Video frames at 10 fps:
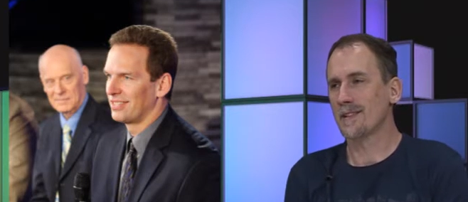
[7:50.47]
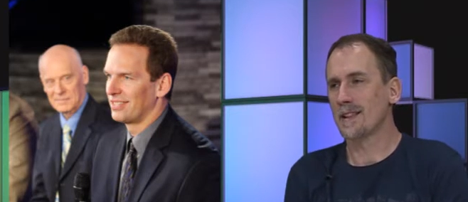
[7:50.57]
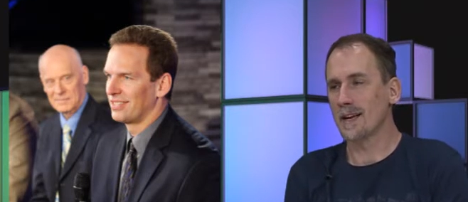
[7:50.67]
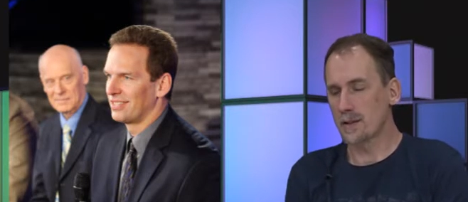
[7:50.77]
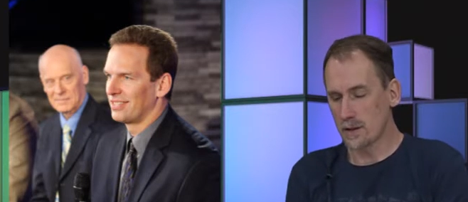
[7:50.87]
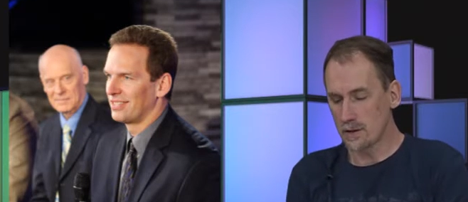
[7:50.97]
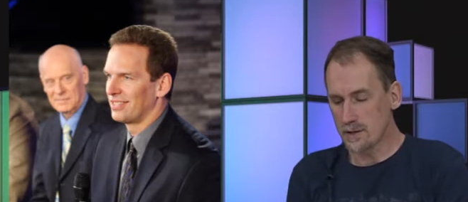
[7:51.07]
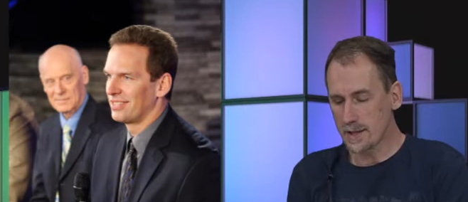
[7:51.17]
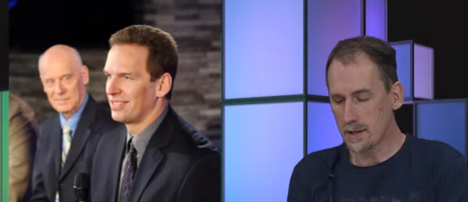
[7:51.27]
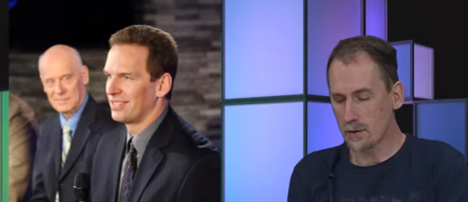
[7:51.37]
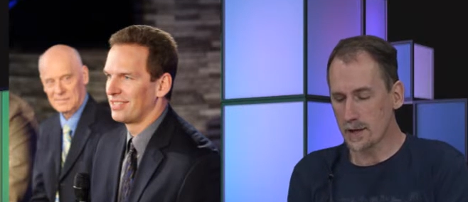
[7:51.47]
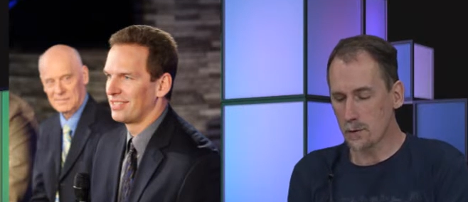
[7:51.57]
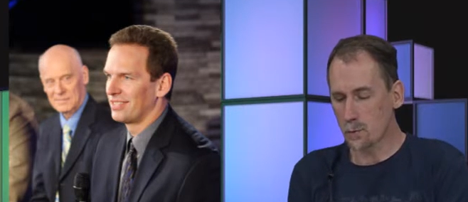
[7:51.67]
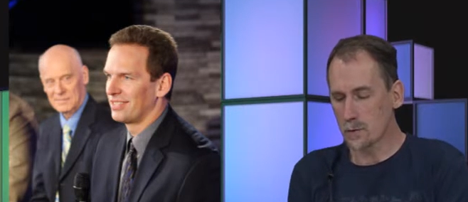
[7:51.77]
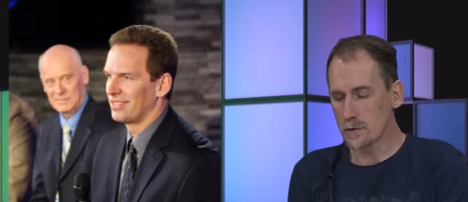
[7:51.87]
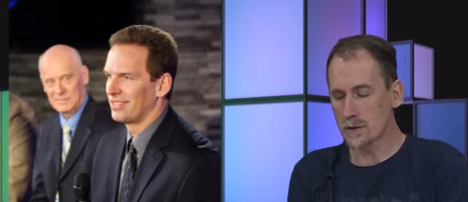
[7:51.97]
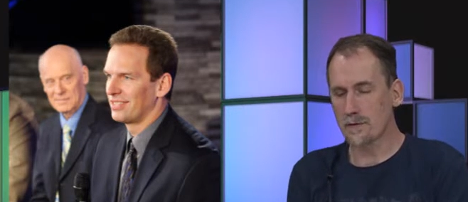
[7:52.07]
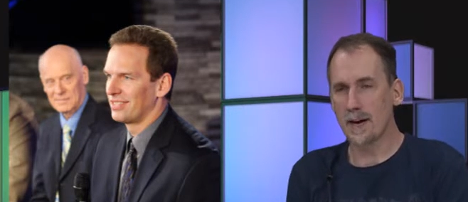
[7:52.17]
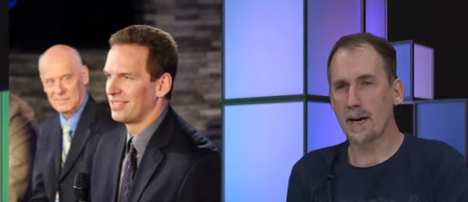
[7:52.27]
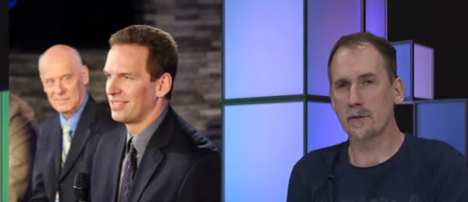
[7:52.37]
Speaker 1: like you said there were like rules
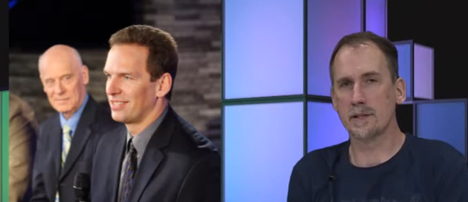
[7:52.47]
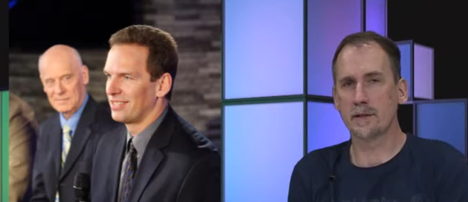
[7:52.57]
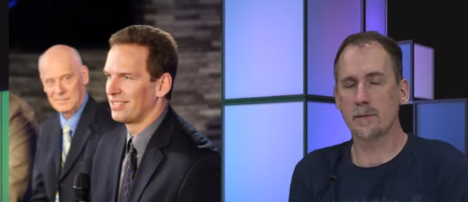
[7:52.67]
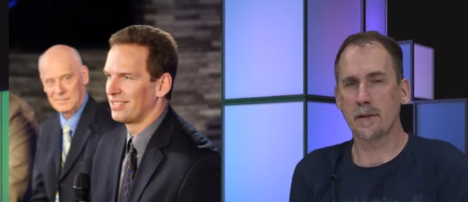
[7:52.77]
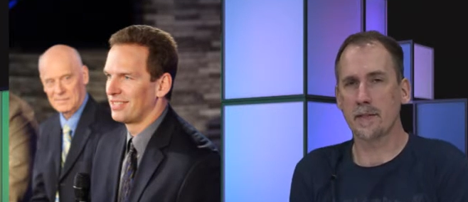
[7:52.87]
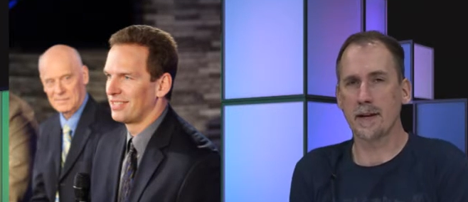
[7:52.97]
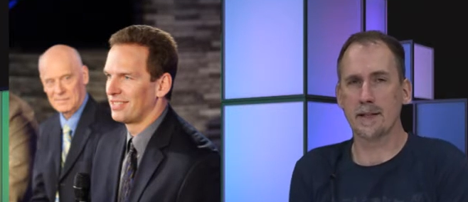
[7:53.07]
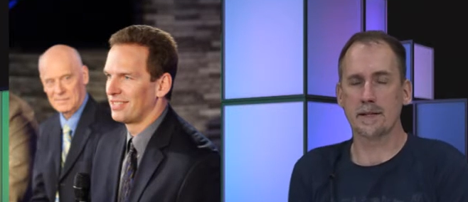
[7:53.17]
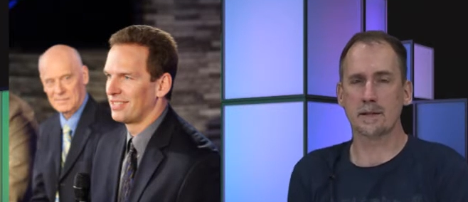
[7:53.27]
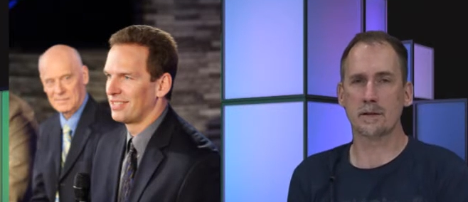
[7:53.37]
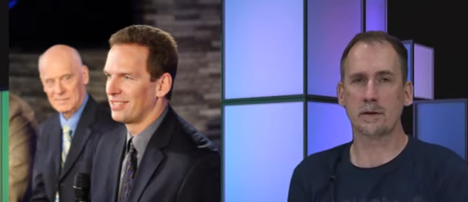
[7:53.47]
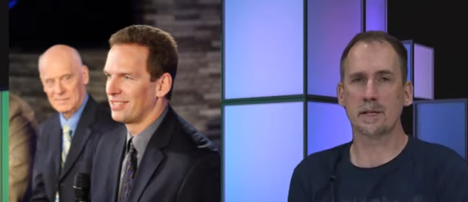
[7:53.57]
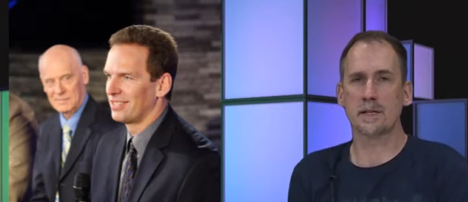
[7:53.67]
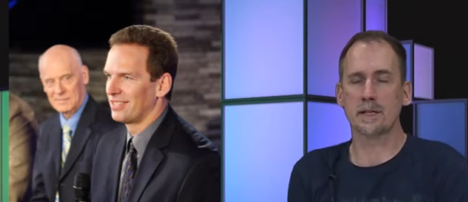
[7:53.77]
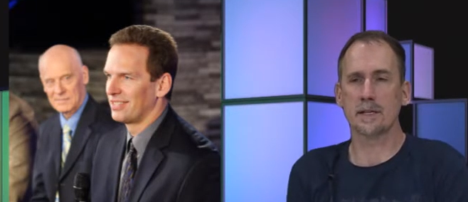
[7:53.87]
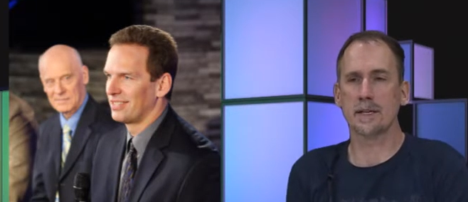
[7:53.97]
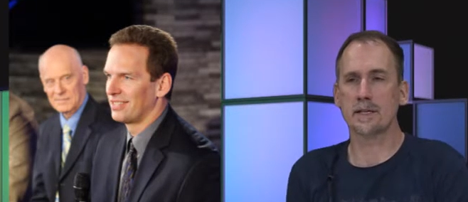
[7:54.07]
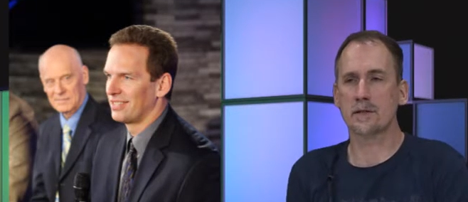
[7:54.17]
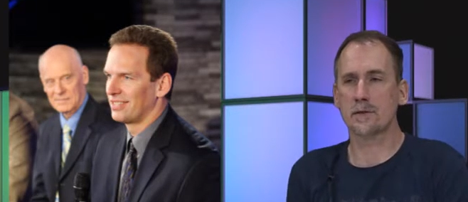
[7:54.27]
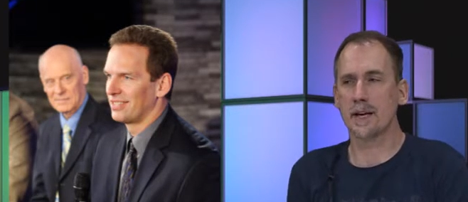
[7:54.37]
of how to interpret things that Christian
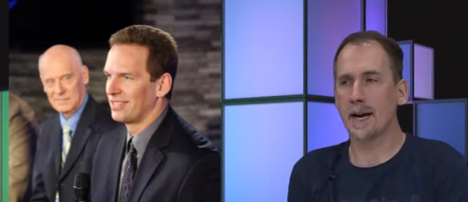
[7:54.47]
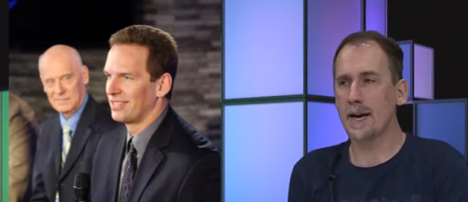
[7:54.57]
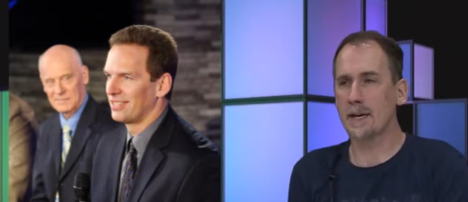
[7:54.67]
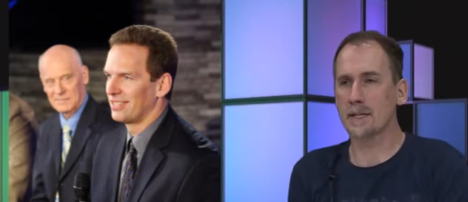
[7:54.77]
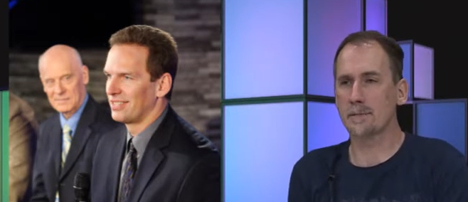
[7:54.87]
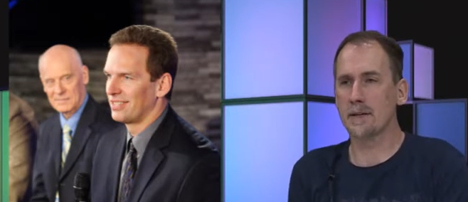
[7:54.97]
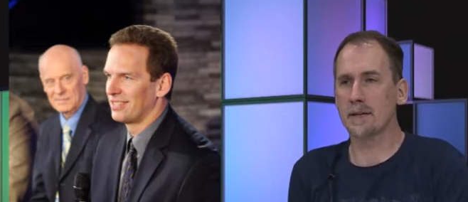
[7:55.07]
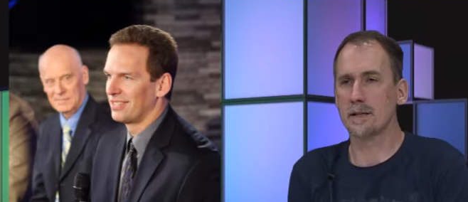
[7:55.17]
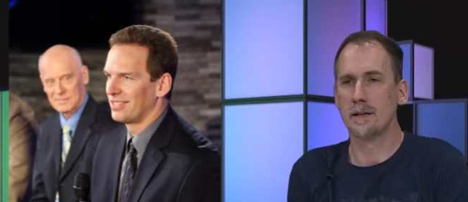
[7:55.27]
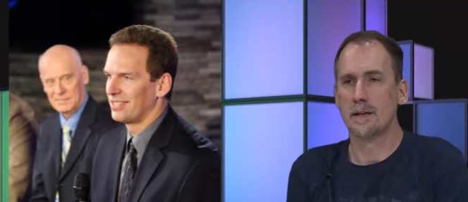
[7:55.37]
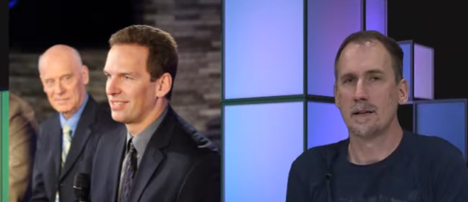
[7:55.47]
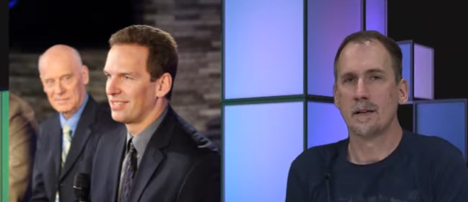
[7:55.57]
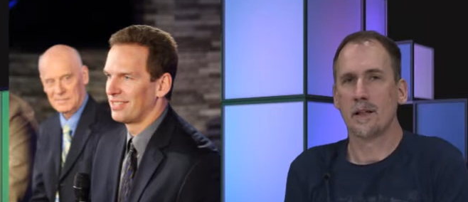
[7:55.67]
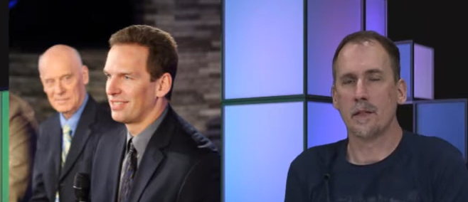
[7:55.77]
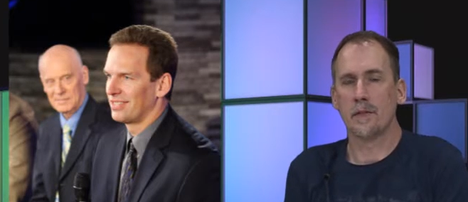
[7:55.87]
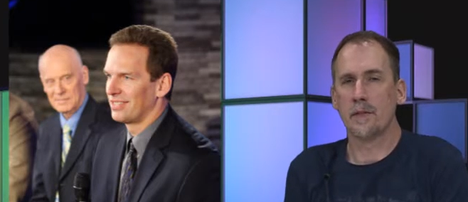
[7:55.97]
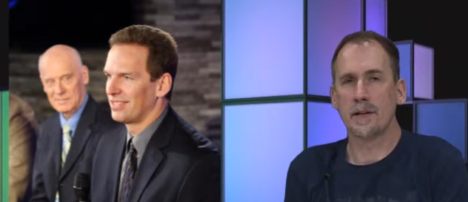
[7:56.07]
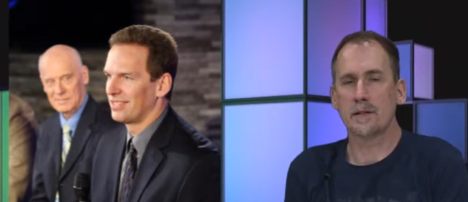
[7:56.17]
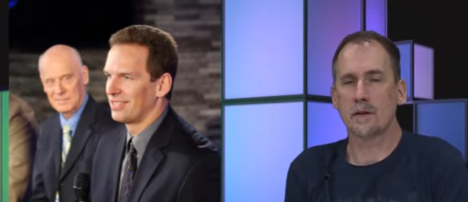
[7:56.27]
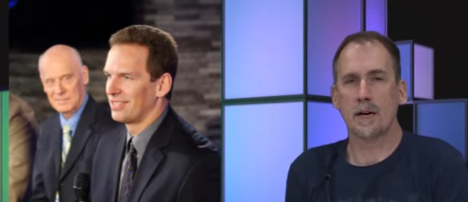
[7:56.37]
history has, but
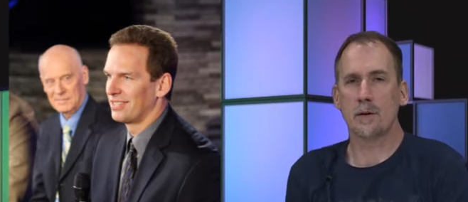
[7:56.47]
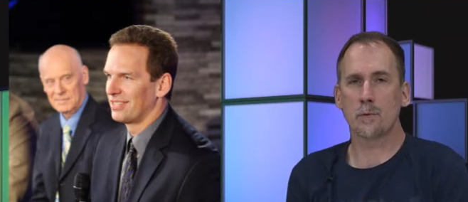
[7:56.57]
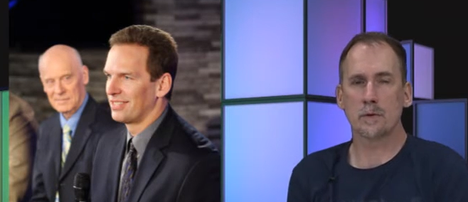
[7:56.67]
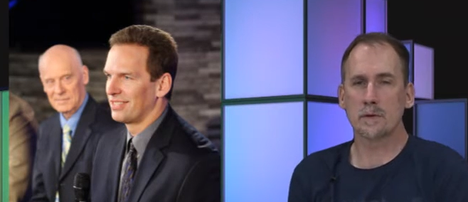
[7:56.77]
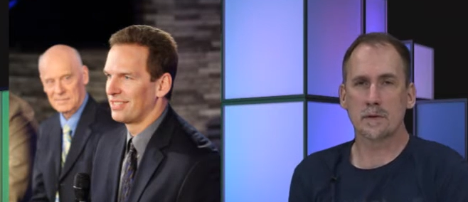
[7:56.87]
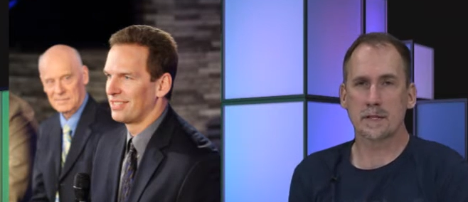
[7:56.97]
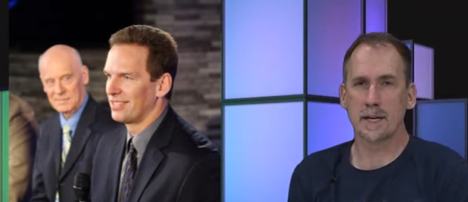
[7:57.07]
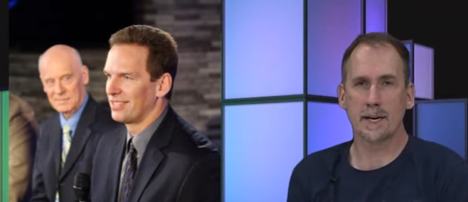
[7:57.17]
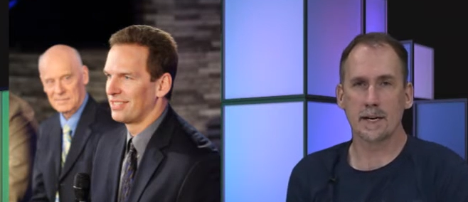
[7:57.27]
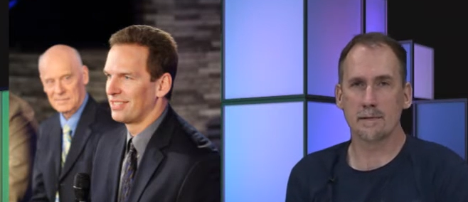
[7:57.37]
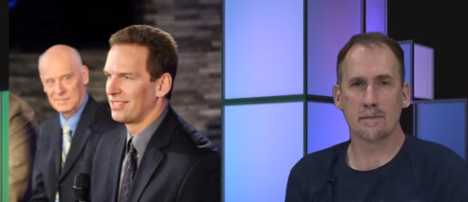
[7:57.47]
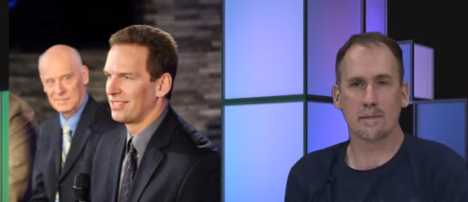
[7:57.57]
these are not rules that